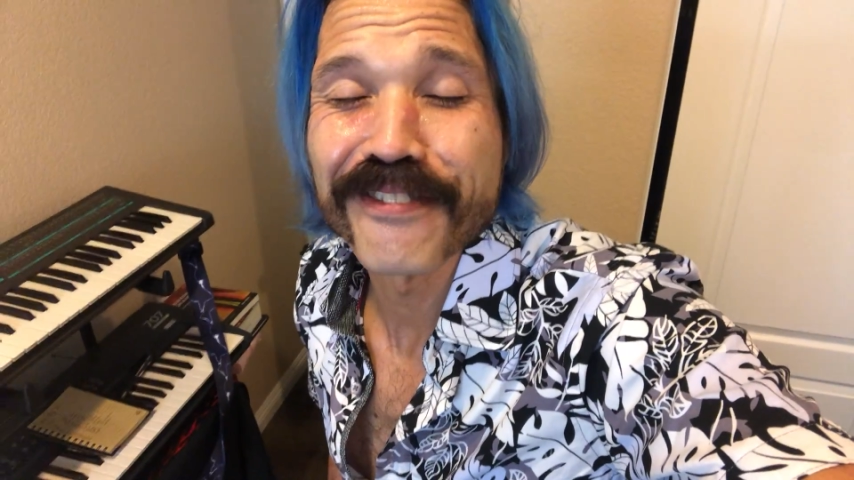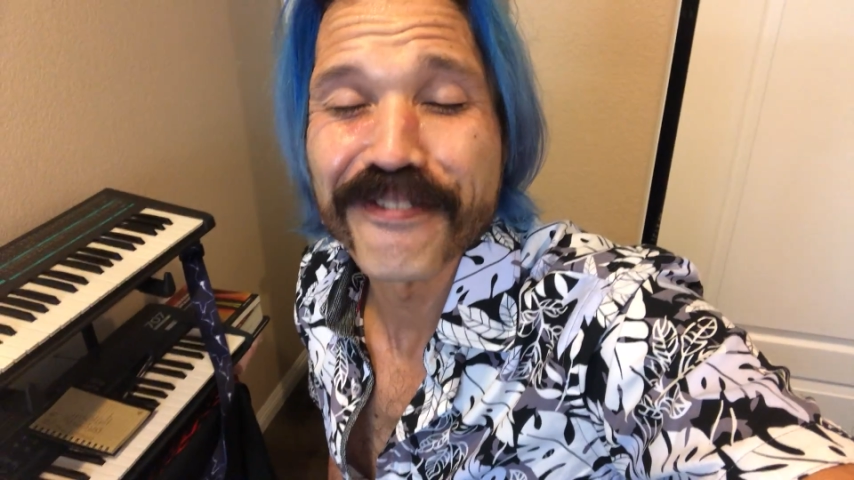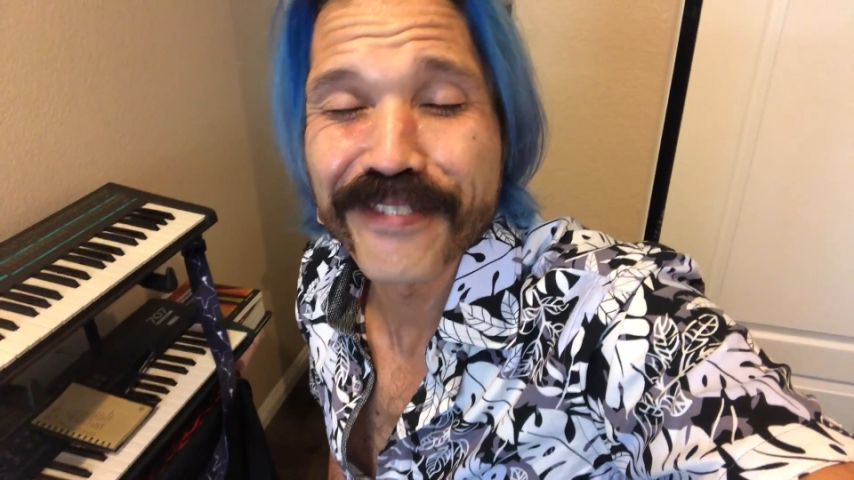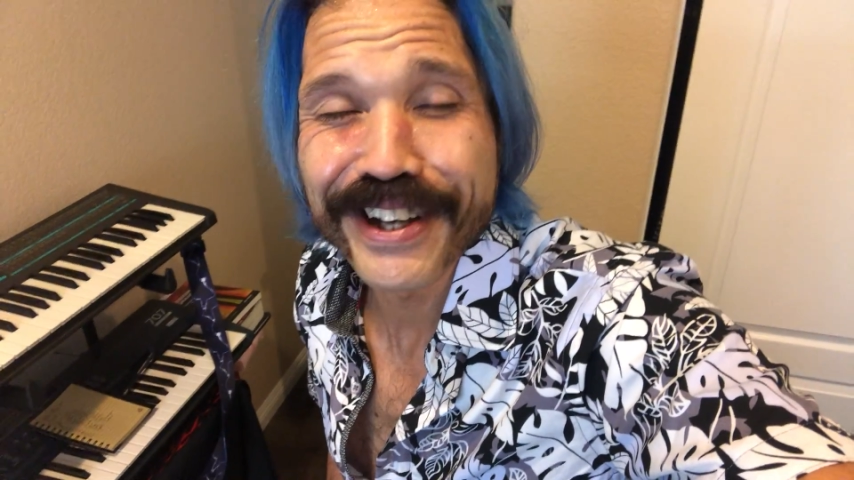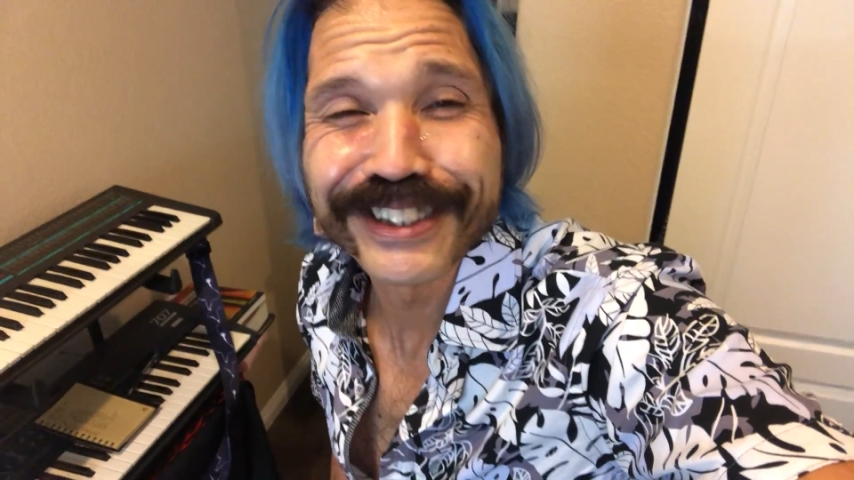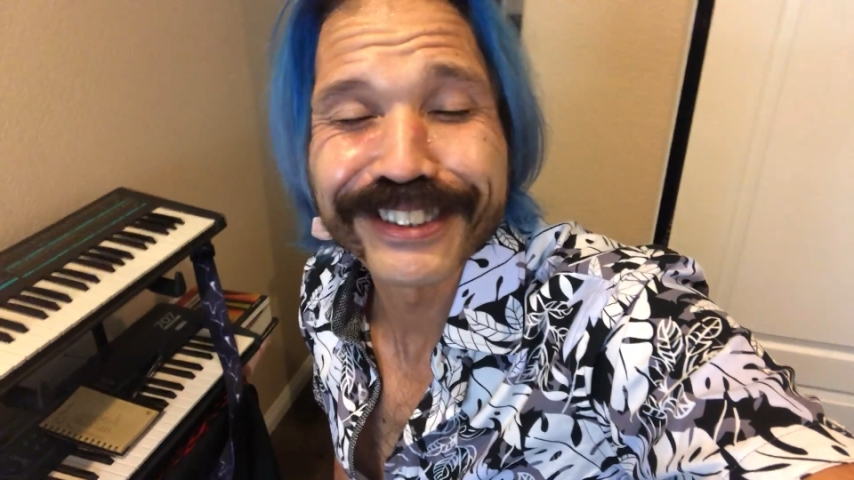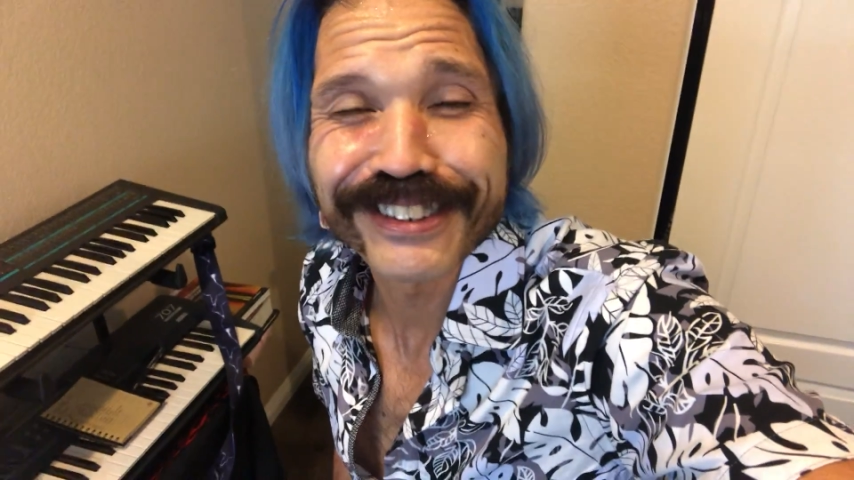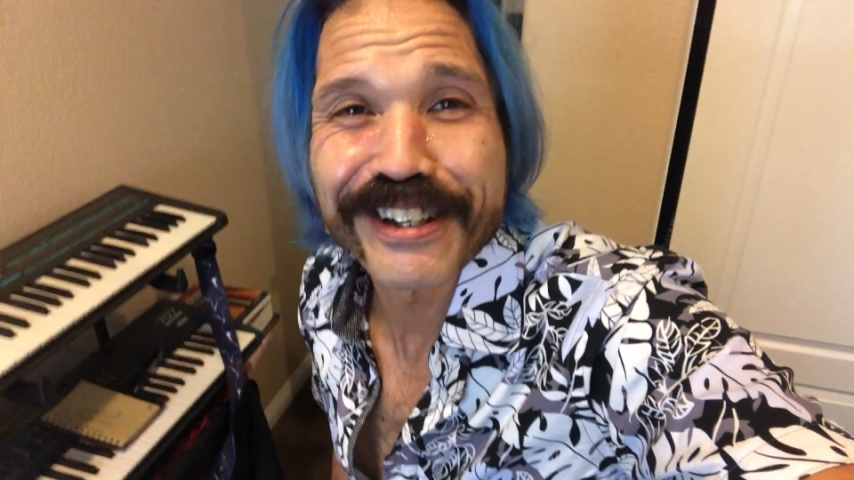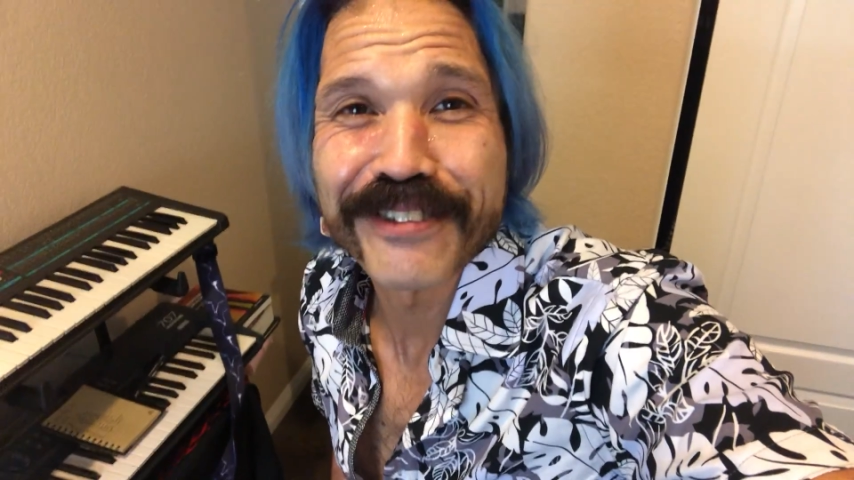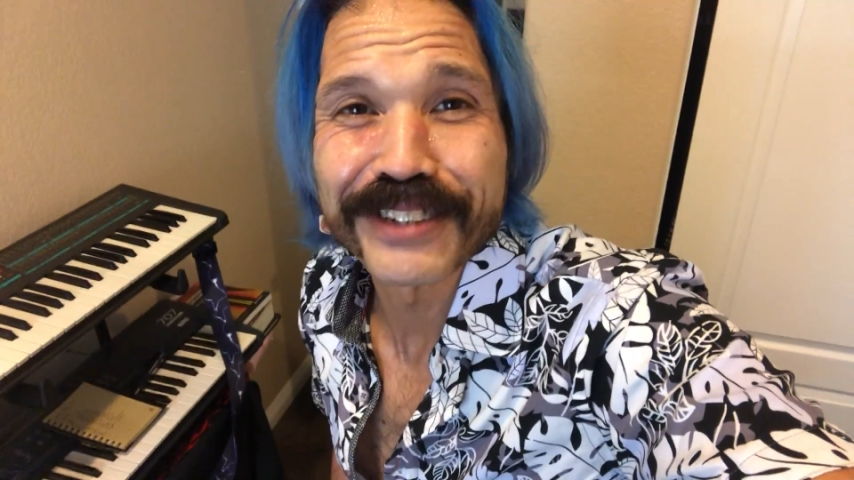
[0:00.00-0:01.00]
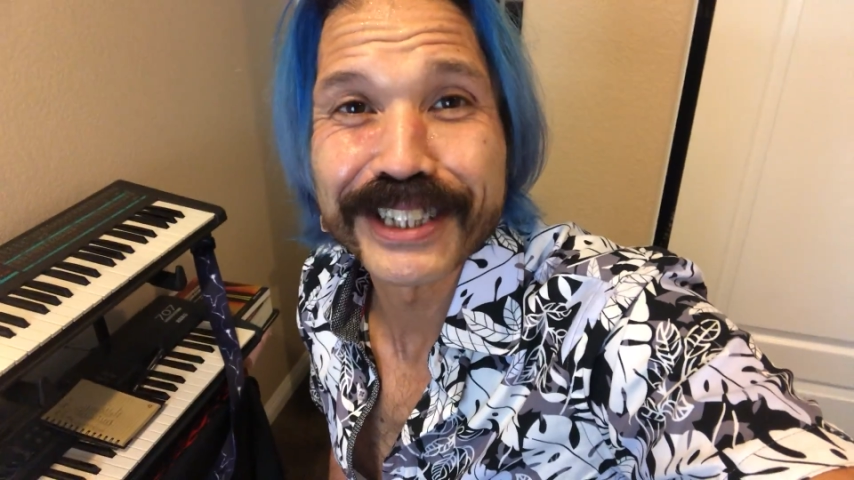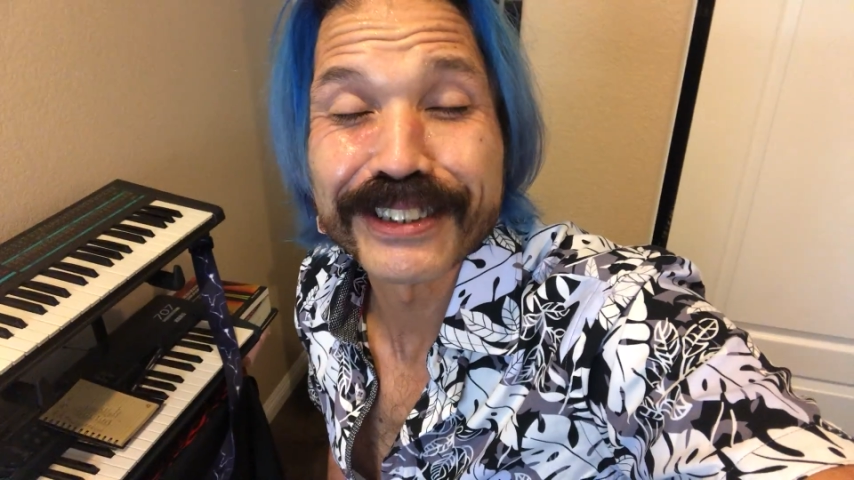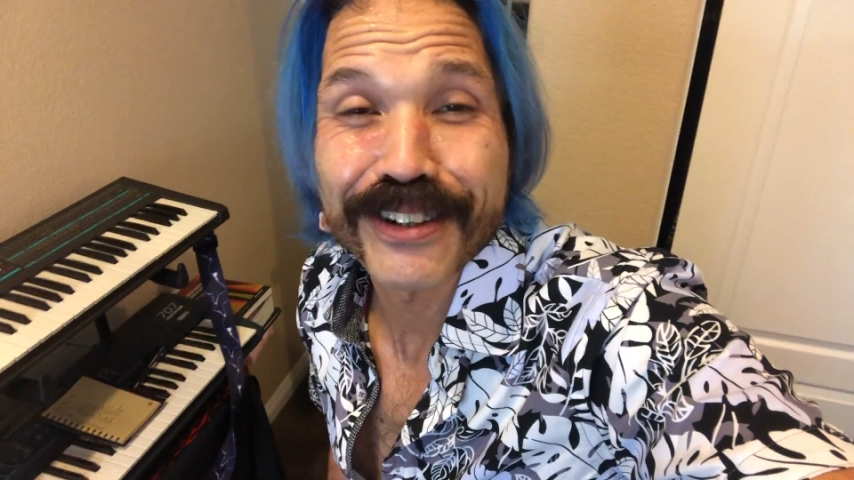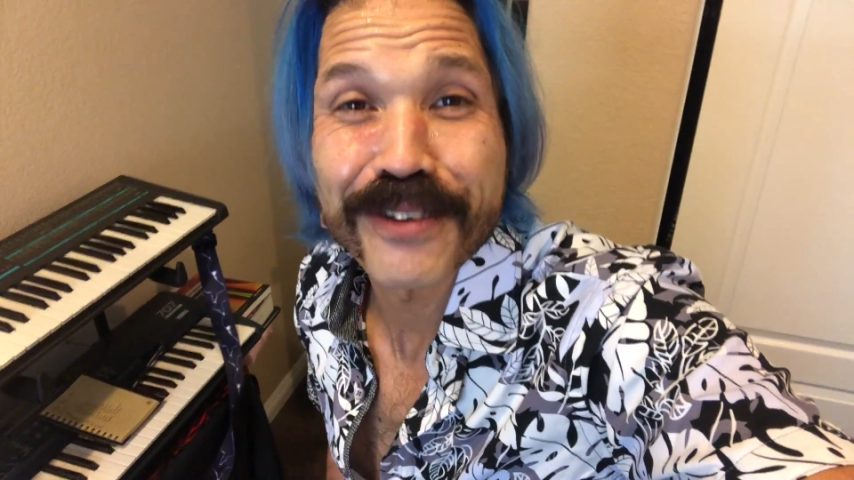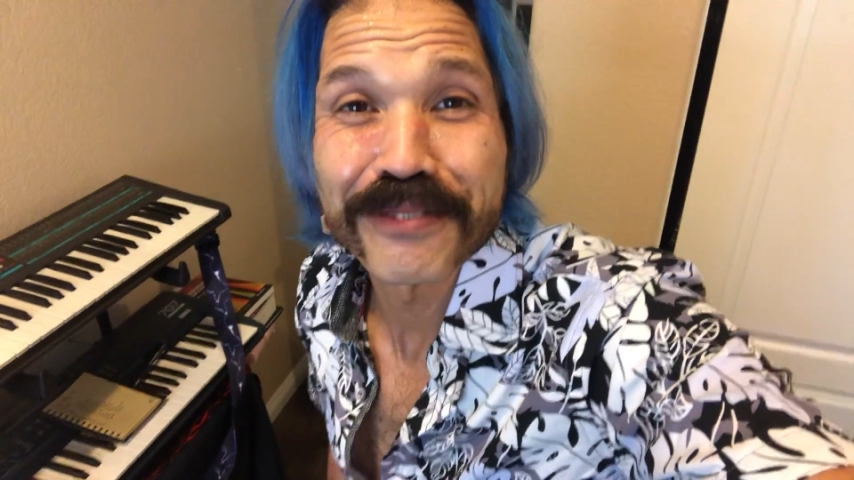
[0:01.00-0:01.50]
face of
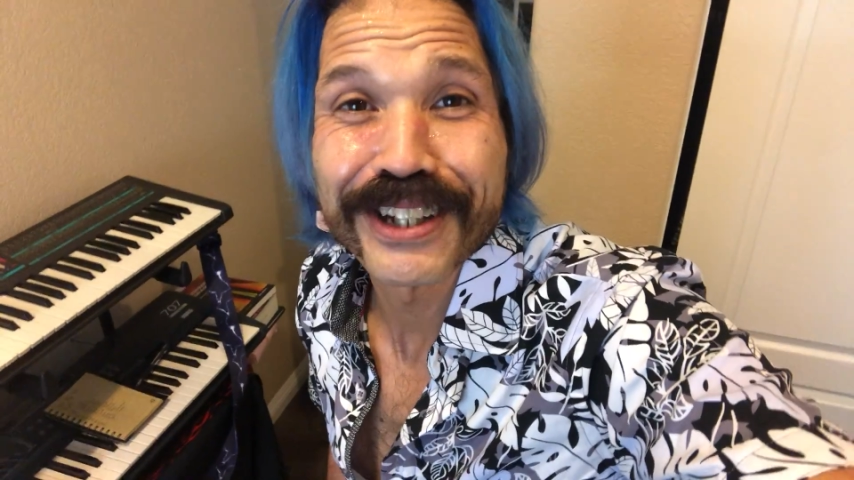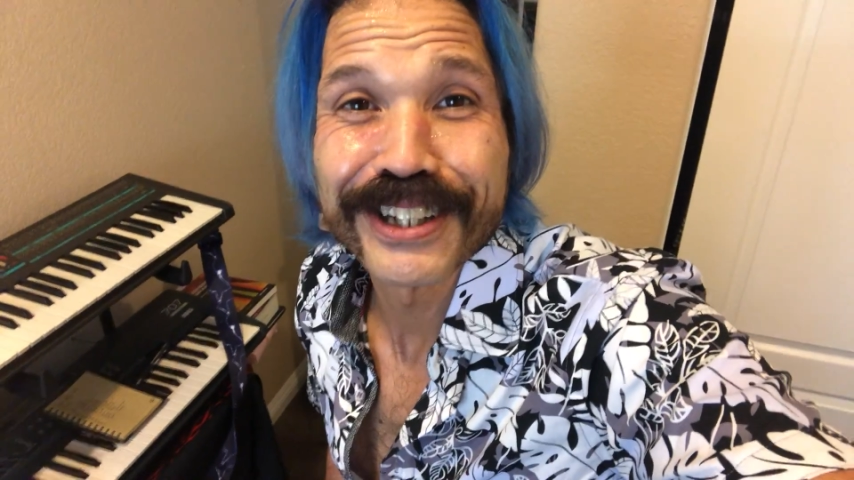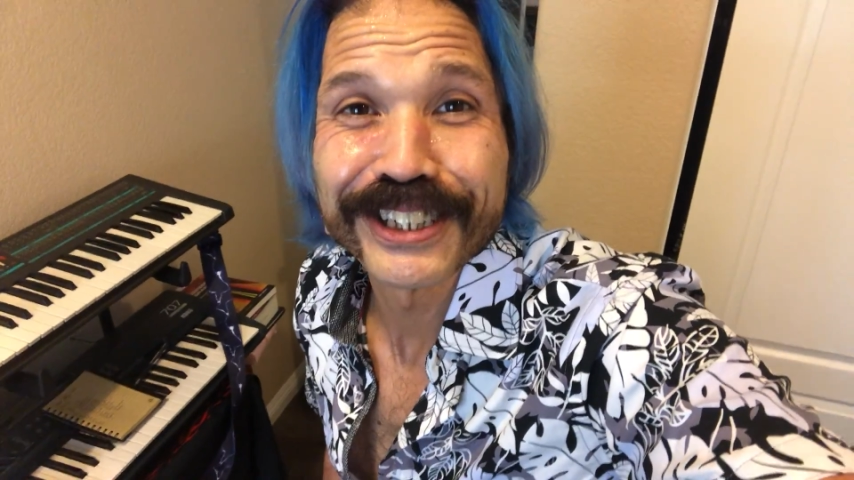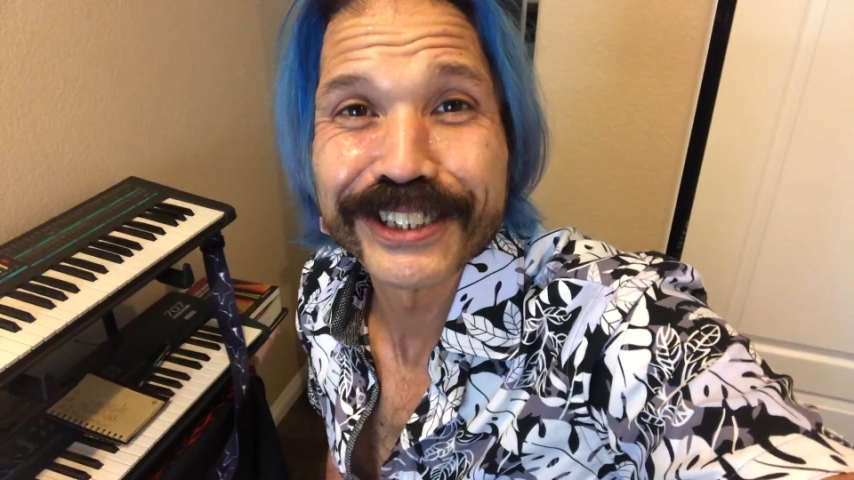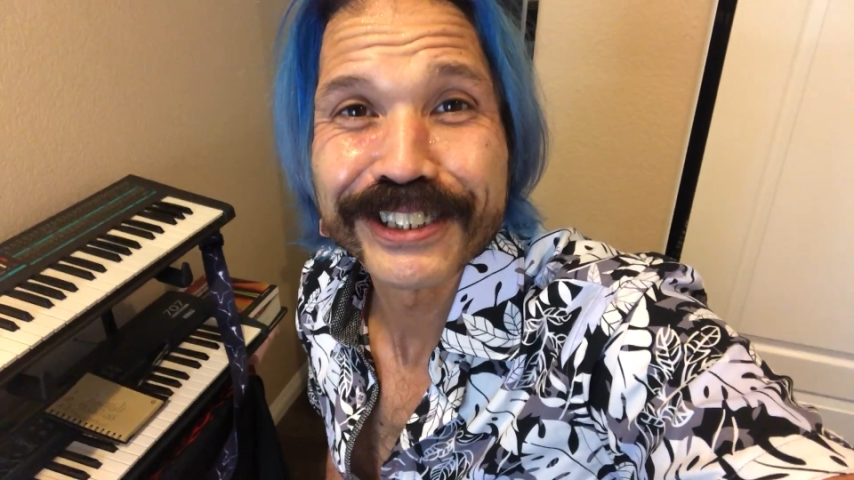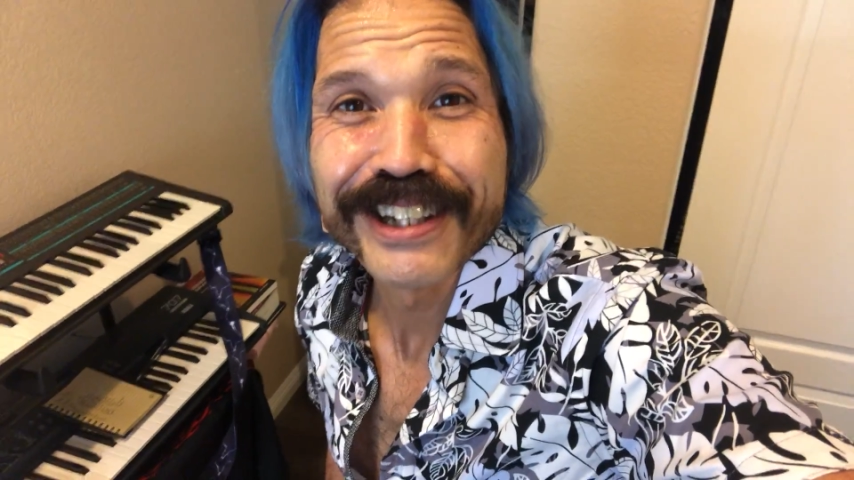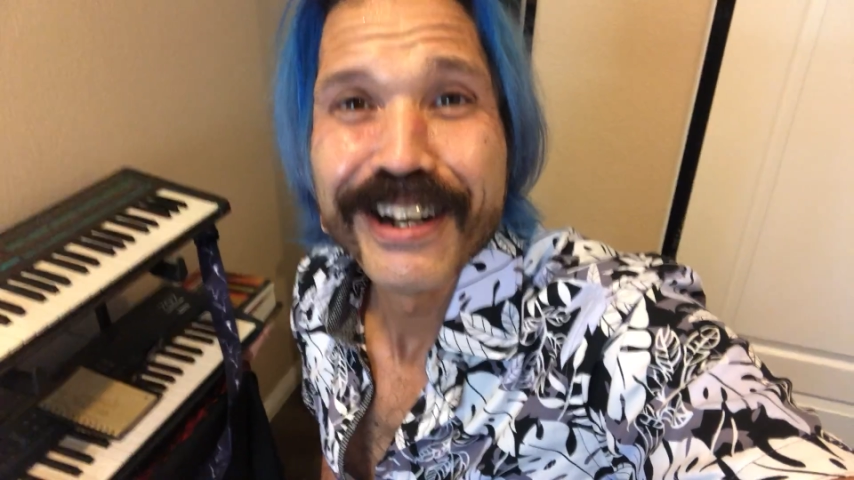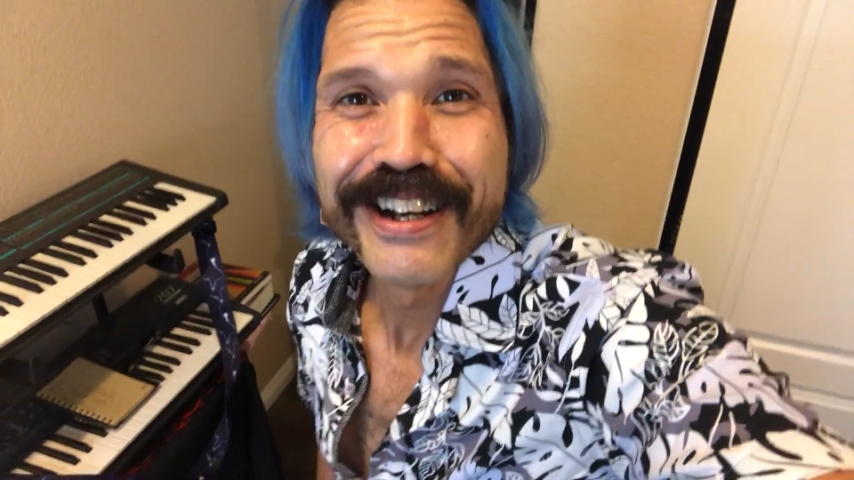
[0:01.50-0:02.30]
guitar players